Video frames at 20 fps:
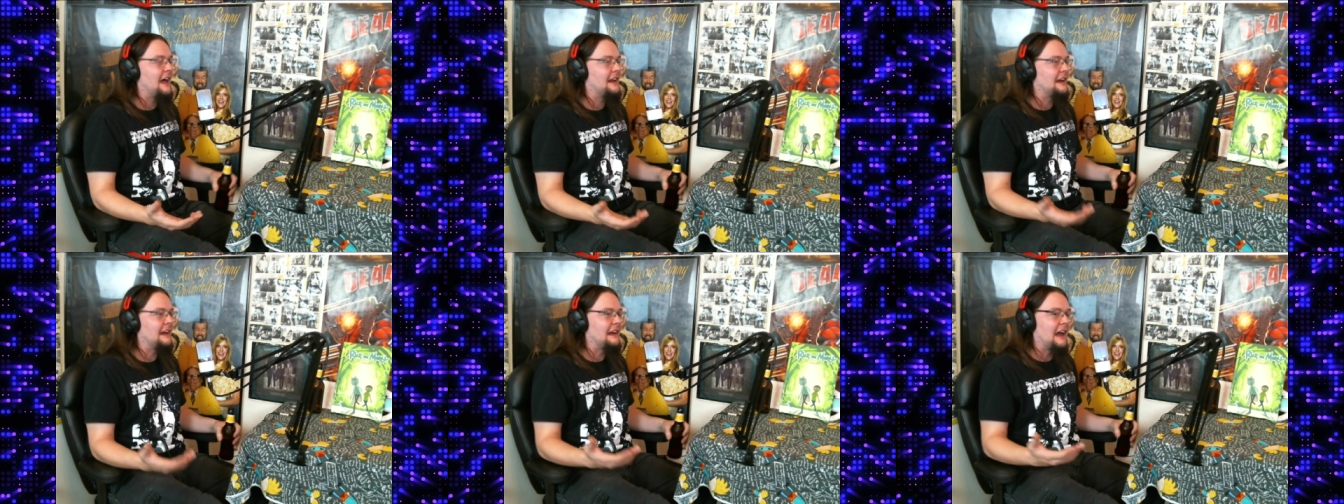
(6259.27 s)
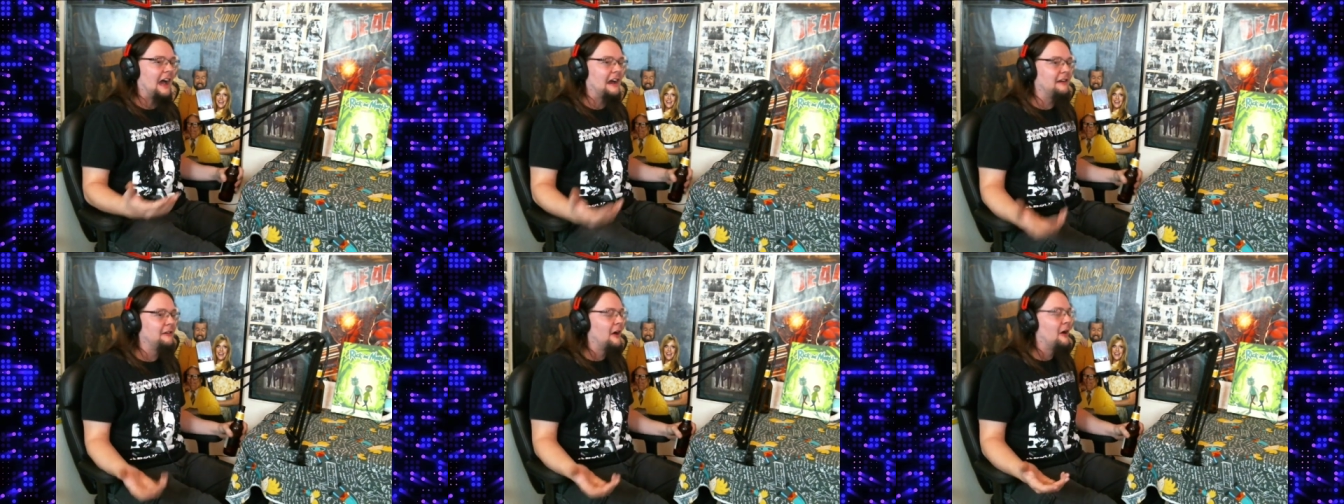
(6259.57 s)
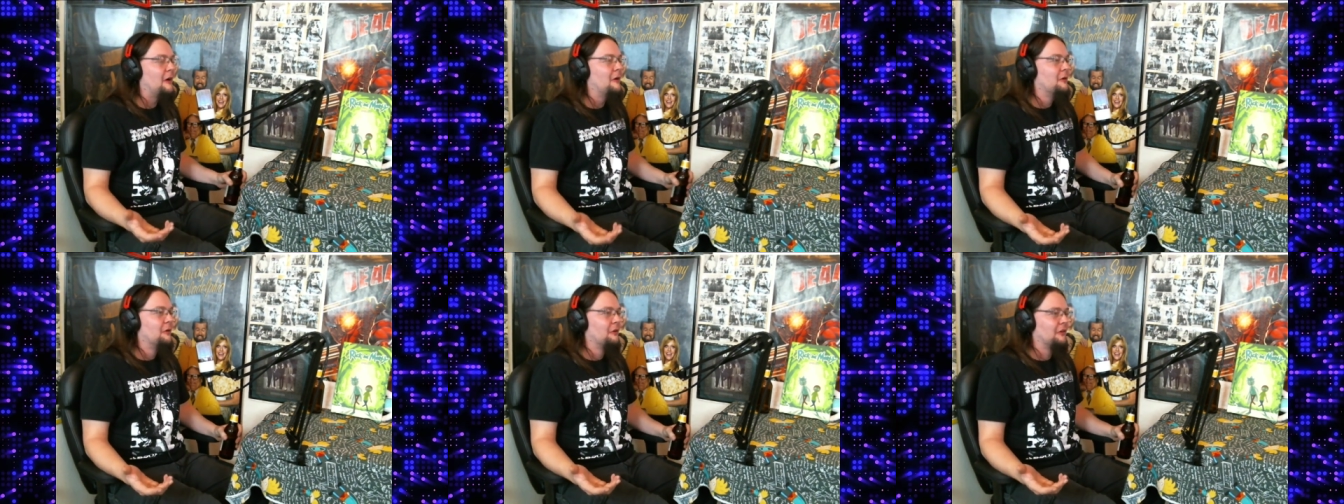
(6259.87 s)
and I
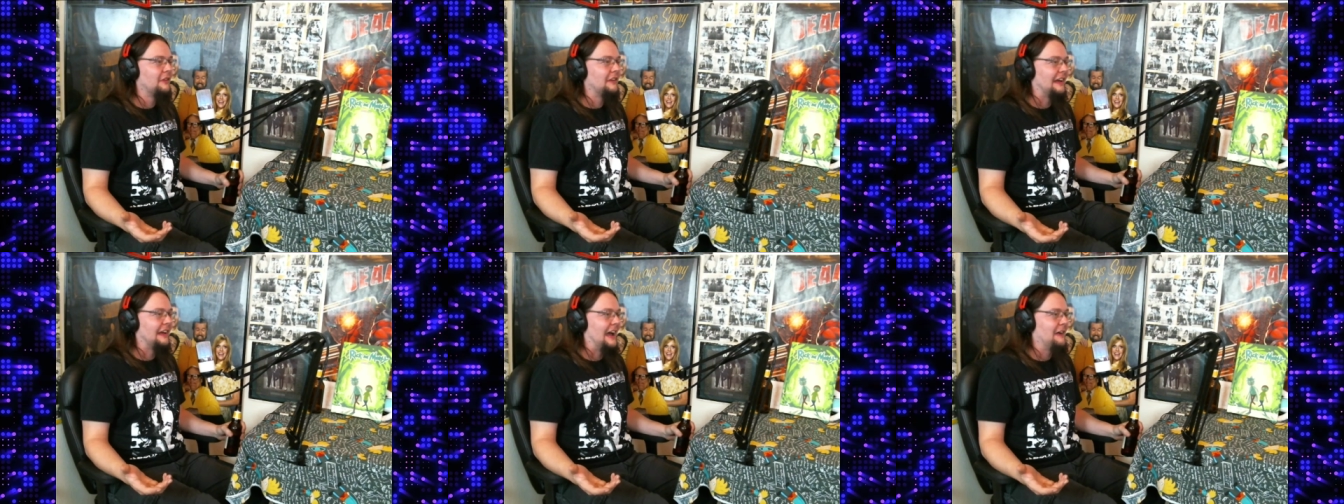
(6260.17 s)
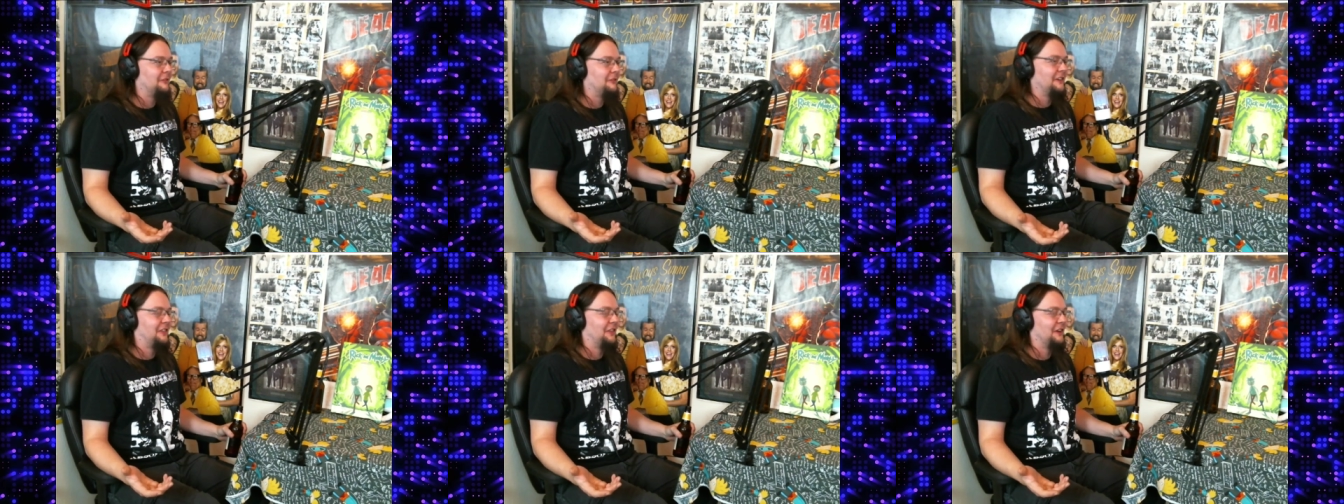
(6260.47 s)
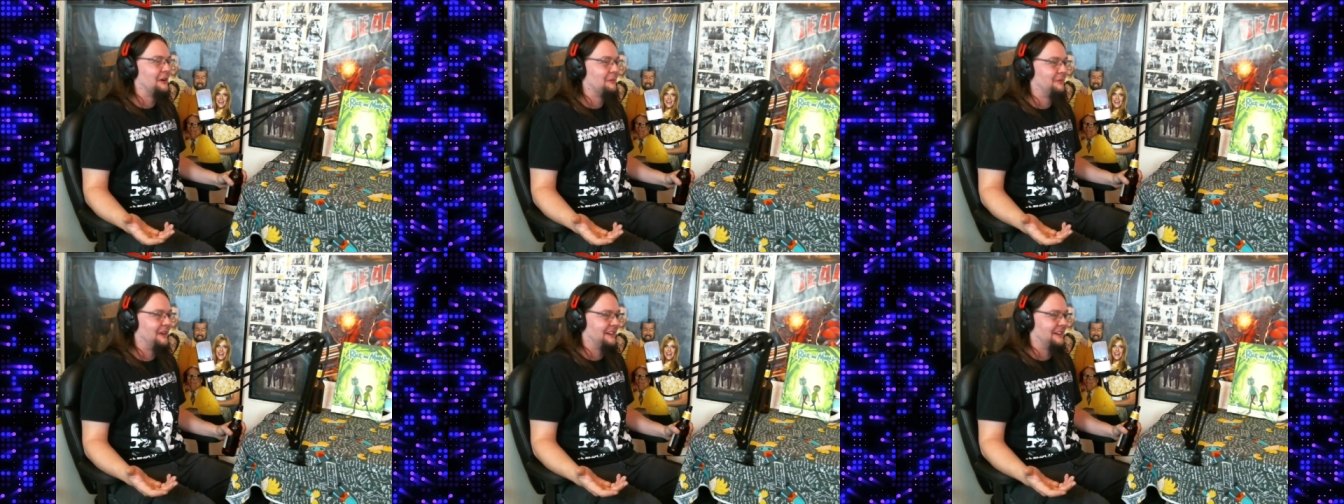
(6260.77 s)
know everything
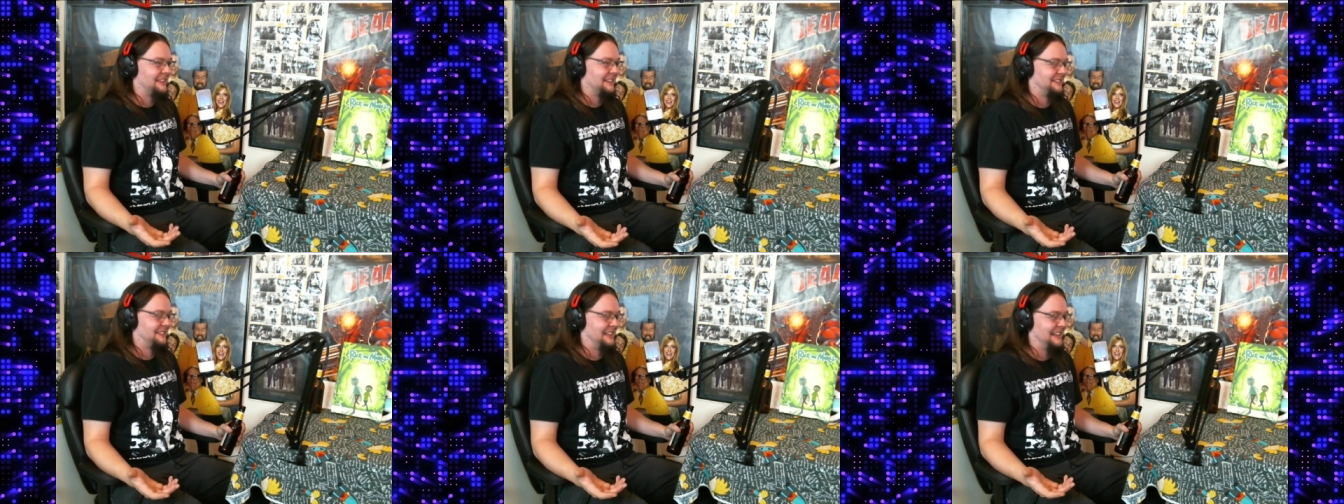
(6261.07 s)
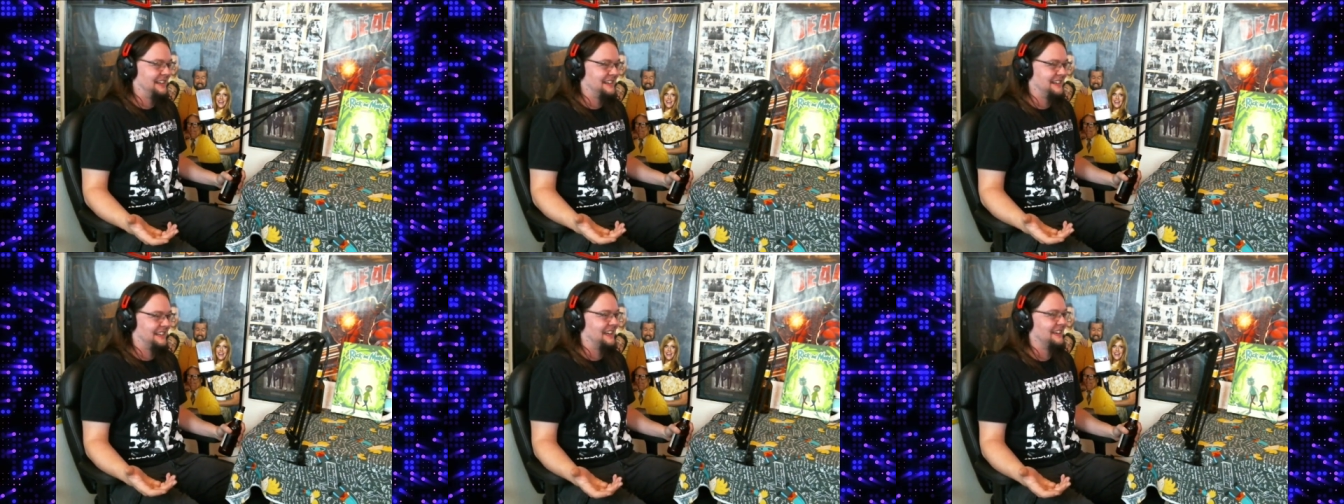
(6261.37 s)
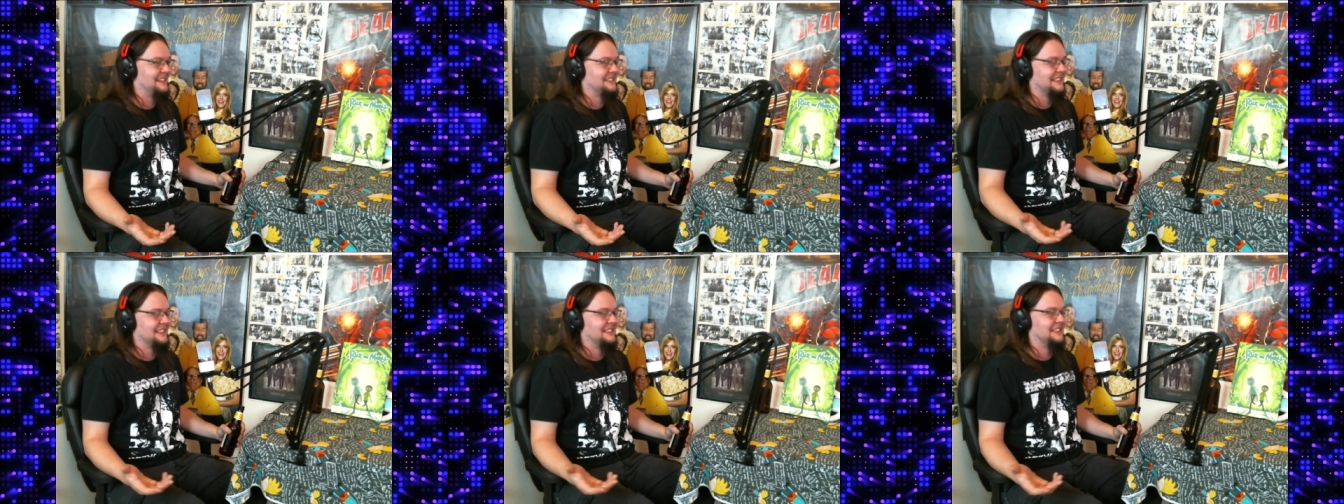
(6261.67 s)
about the
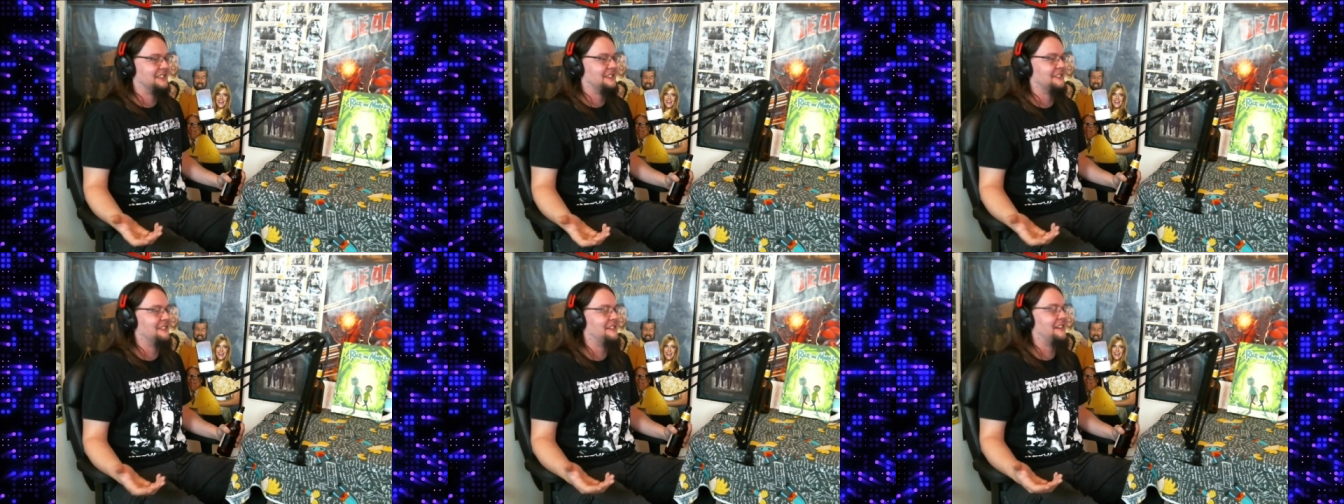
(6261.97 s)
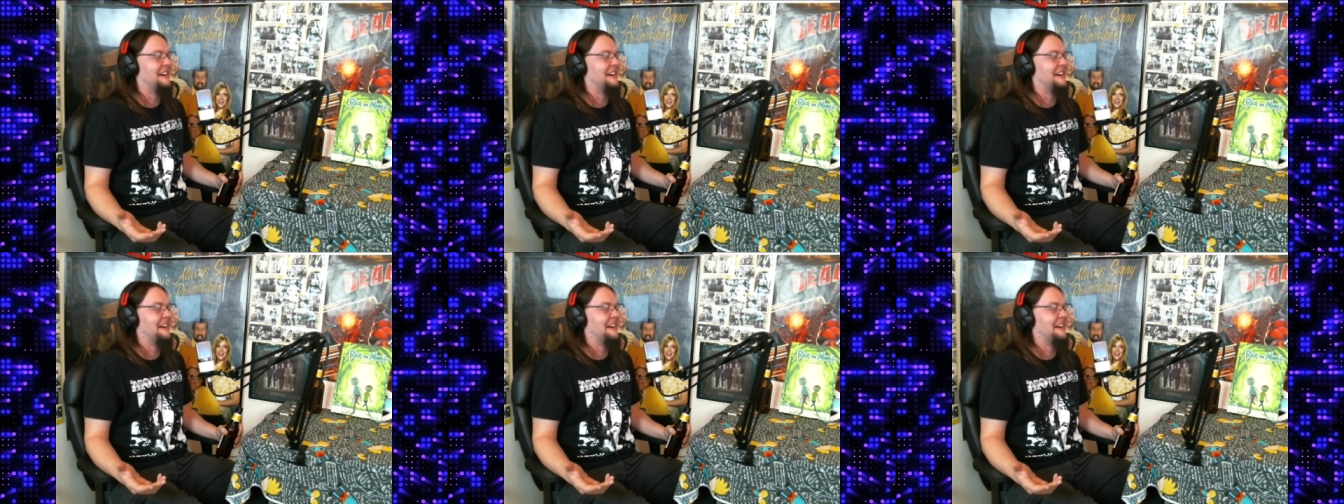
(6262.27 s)
details of the story.